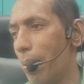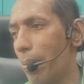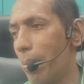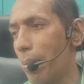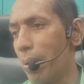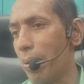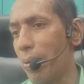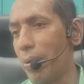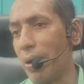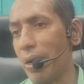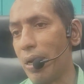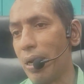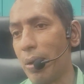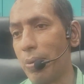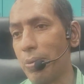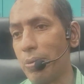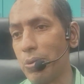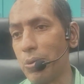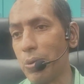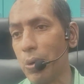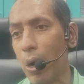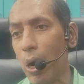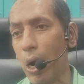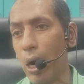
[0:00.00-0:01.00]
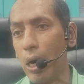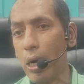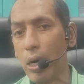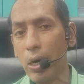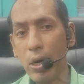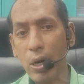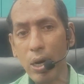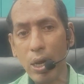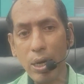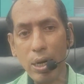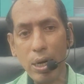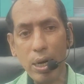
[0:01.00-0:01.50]
But when it comes to
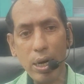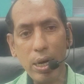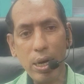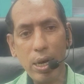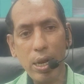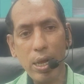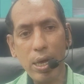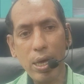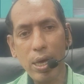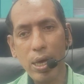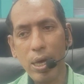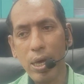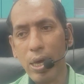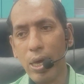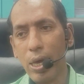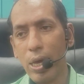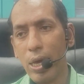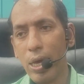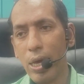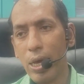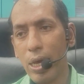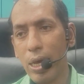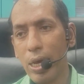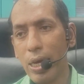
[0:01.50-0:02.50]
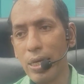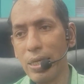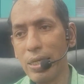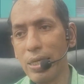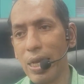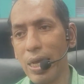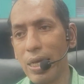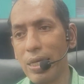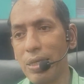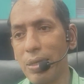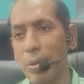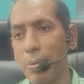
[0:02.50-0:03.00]
ultra cleaning, it's
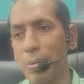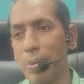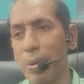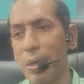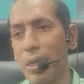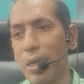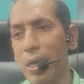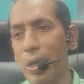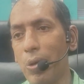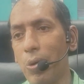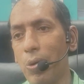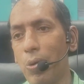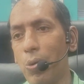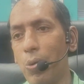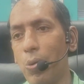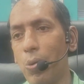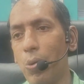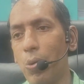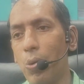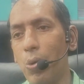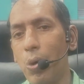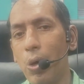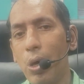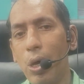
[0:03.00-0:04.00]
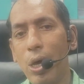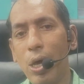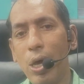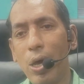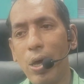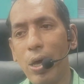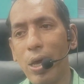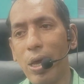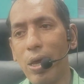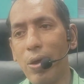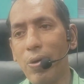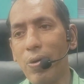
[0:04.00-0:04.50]
like something that you do
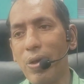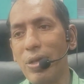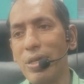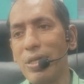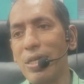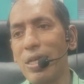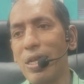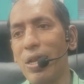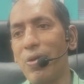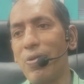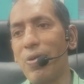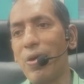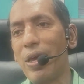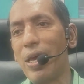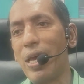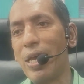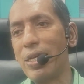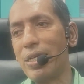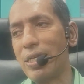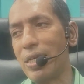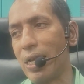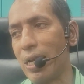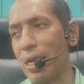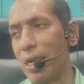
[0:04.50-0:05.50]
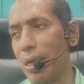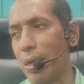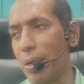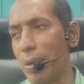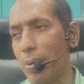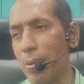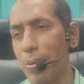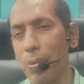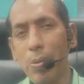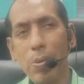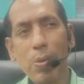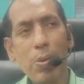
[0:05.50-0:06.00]
once in a vacation.
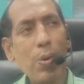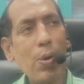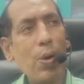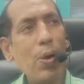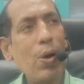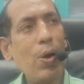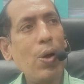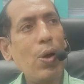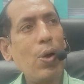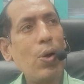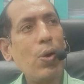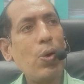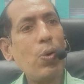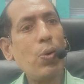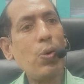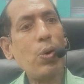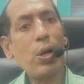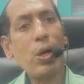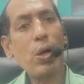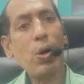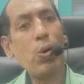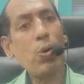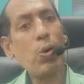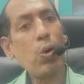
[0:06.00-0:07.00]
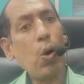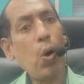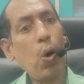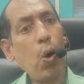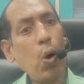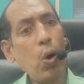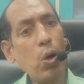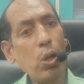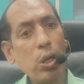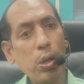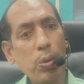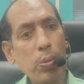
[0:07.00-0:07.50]
You take out
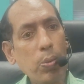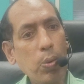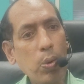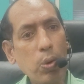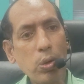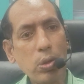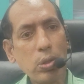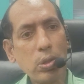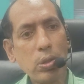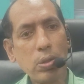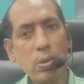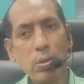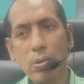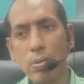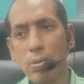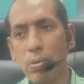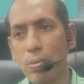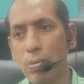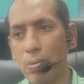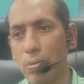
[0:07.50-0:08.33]
all the books